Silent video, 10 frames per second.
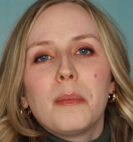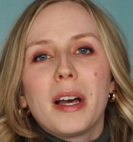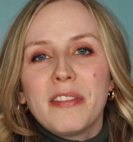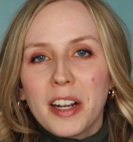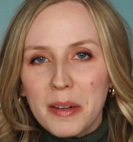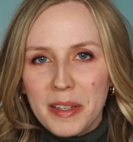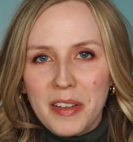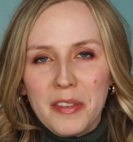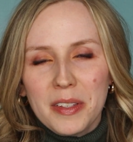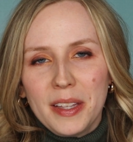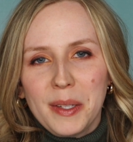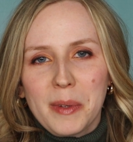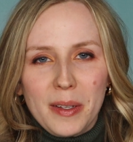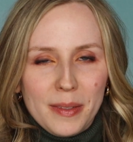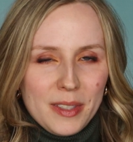By far my favorite thing
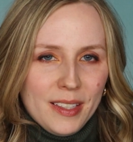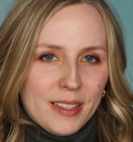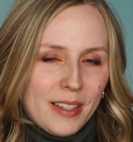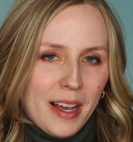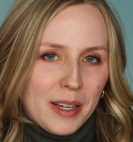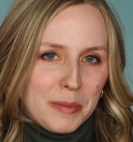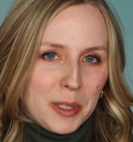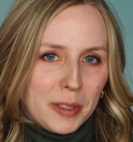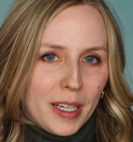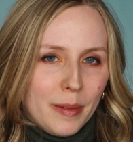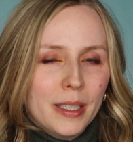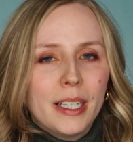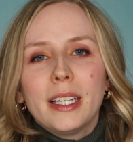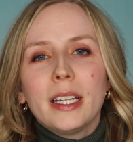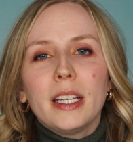about IPSY is their add-on program.
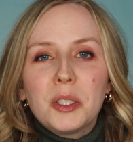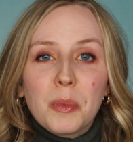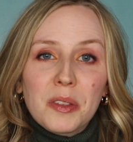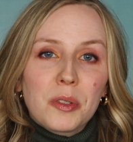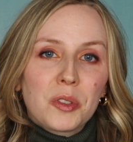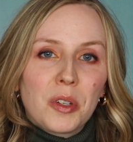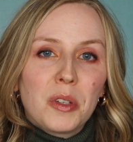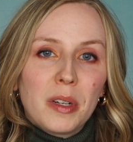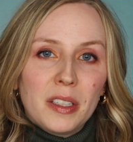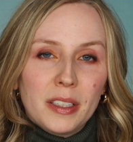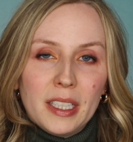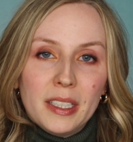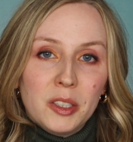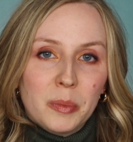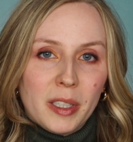Each month they'll show you what you're
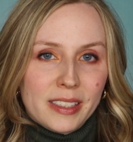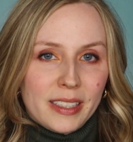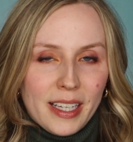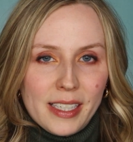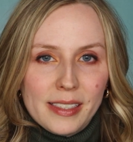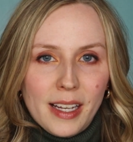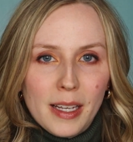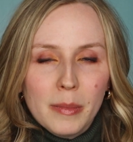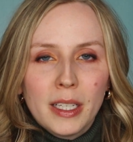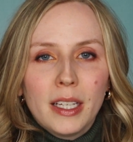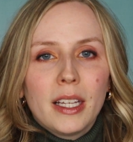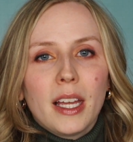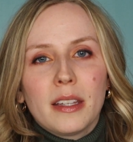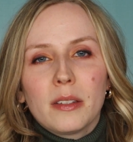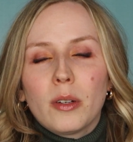getting in your box ahead of time,
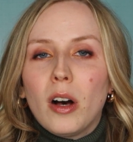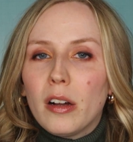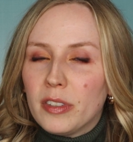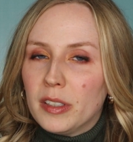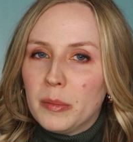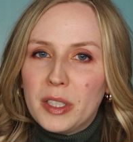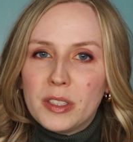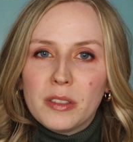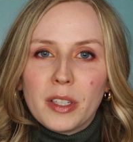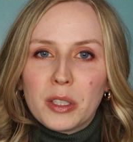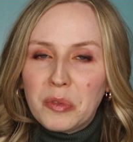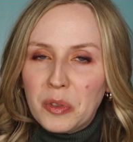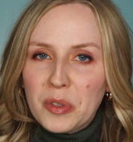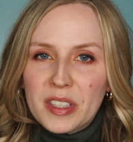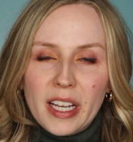and then they'll offer a bunch of other
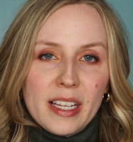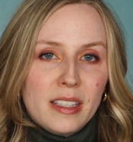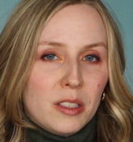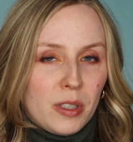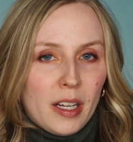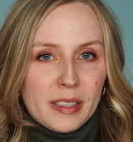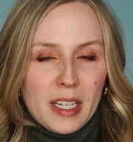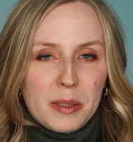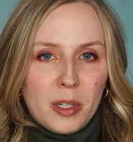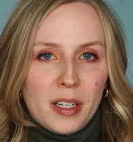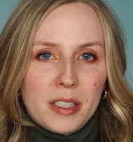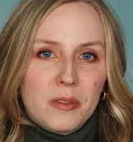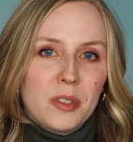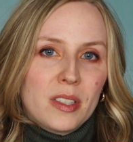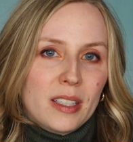full-size and trial-size products
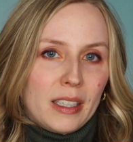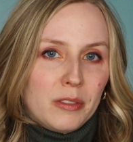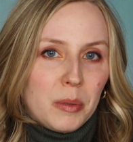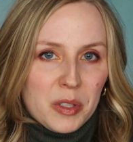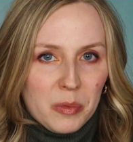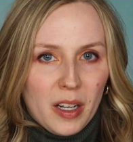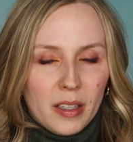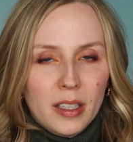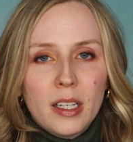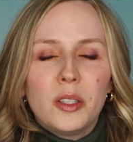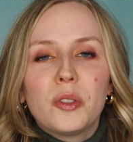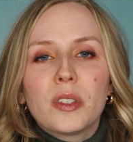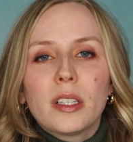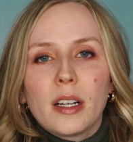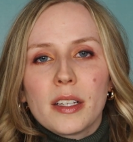for you to select from as well.
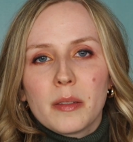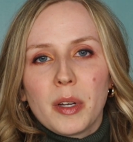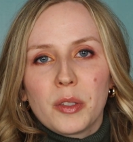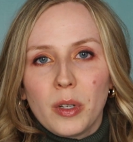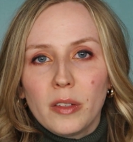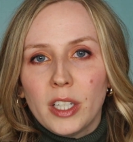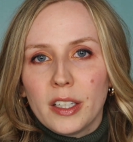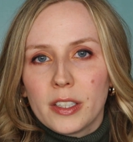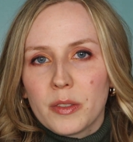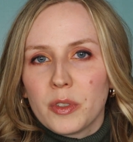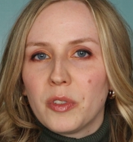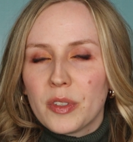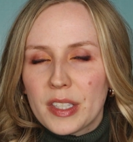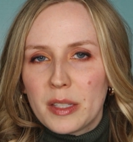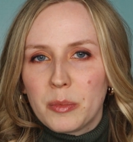Usually costs about $12 for a
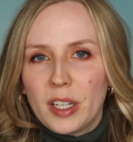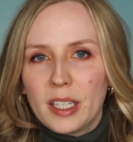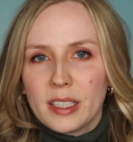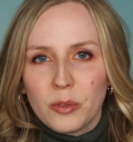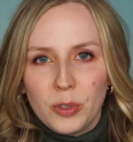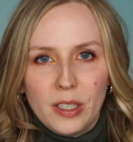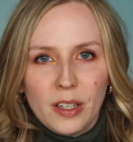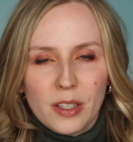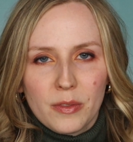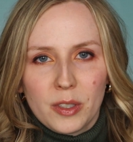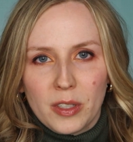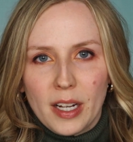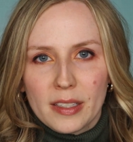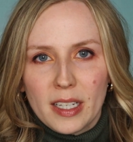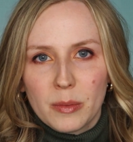full-size product and $3 for a
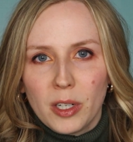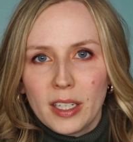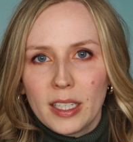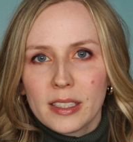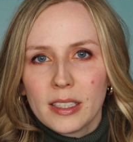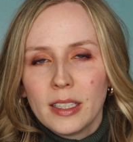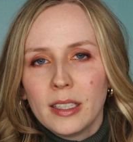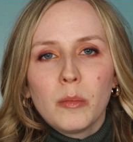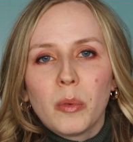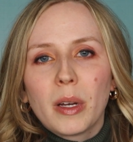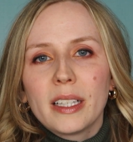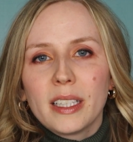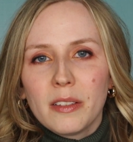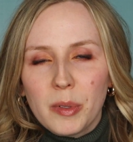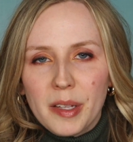trial-size product. But what I
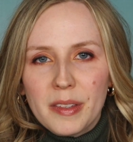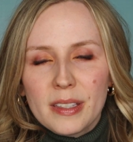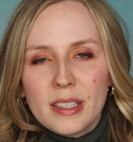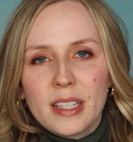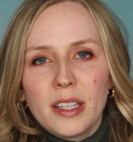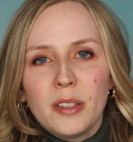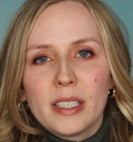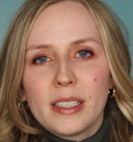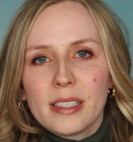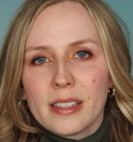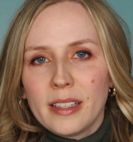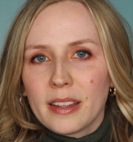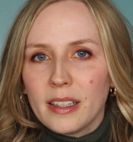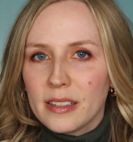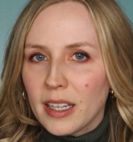love about this is that you get to
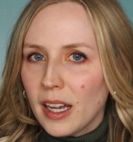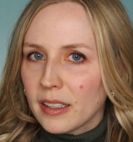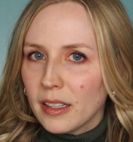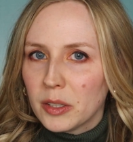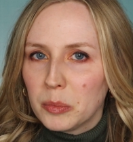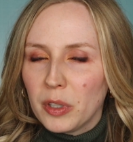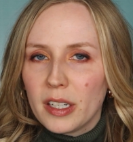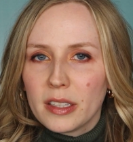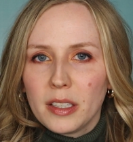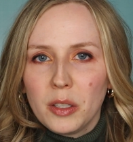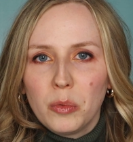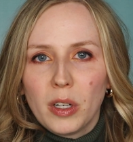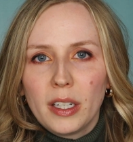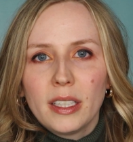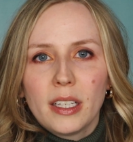select the exact color and product that you
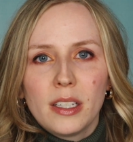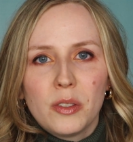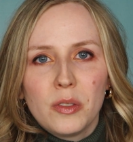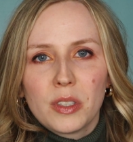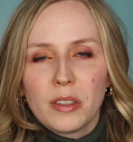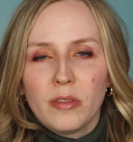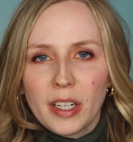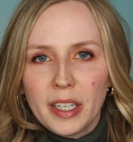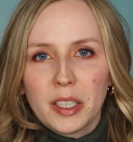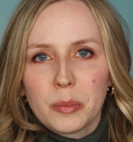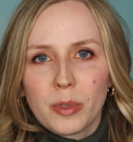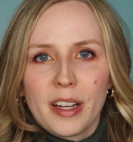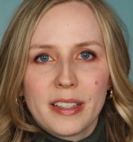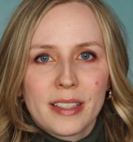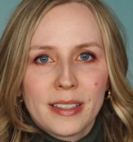want, and it's usually a very good
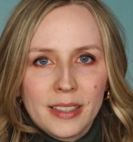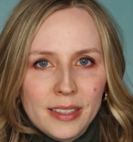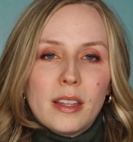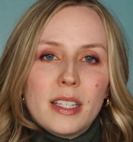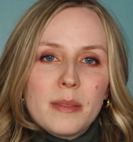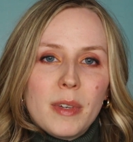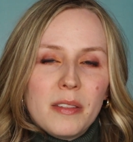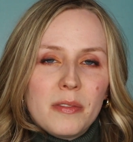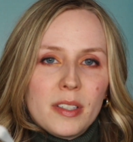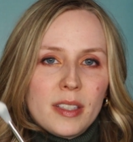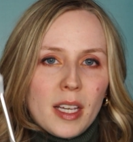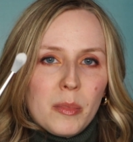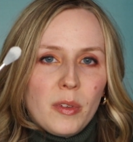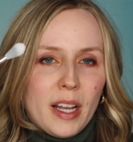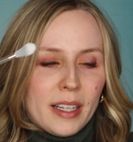price. This month, for
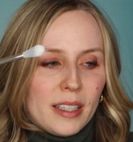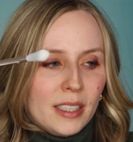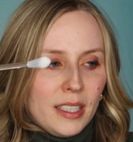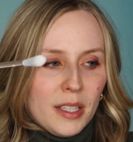example, I got an